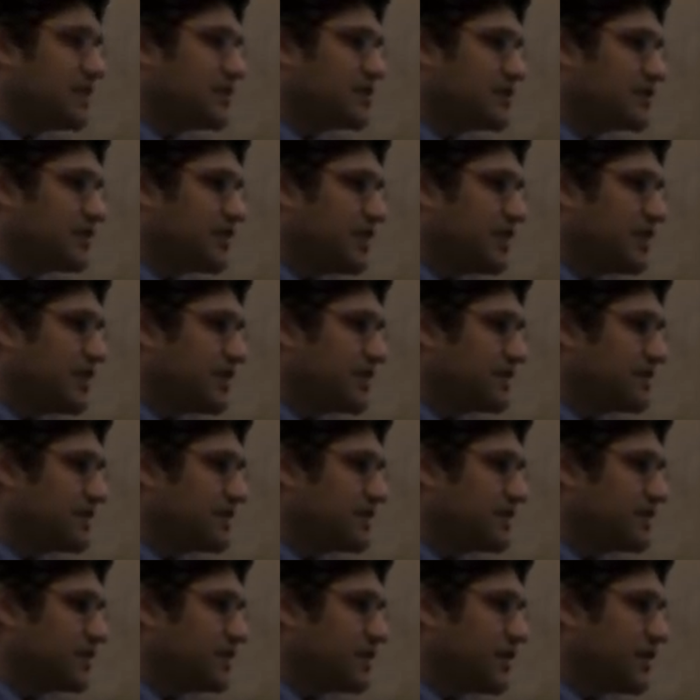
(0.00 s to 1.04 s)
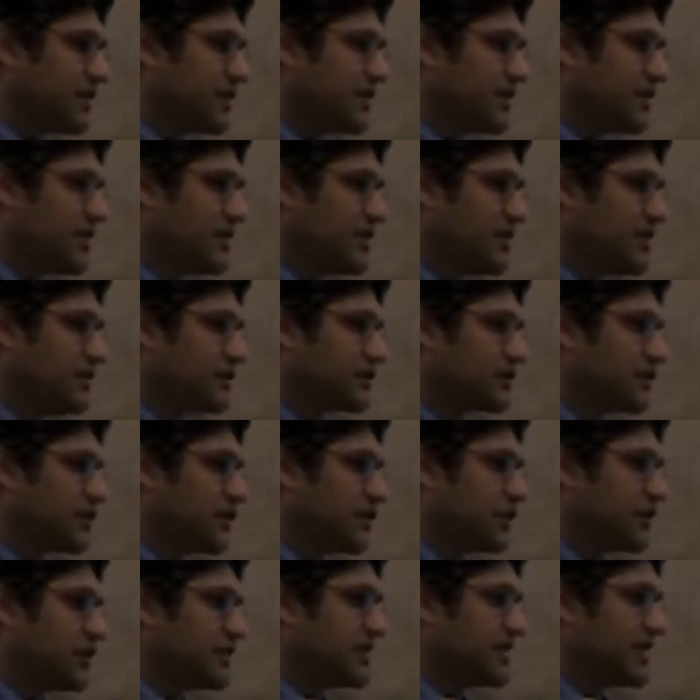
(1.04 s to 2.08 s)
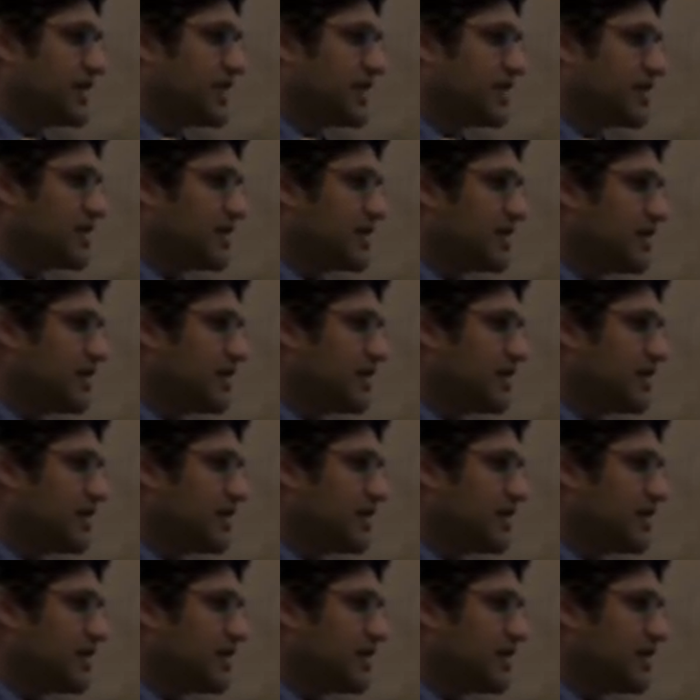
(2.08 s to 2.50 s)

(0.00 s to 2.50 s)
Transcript: There's a great organization called Solar Tech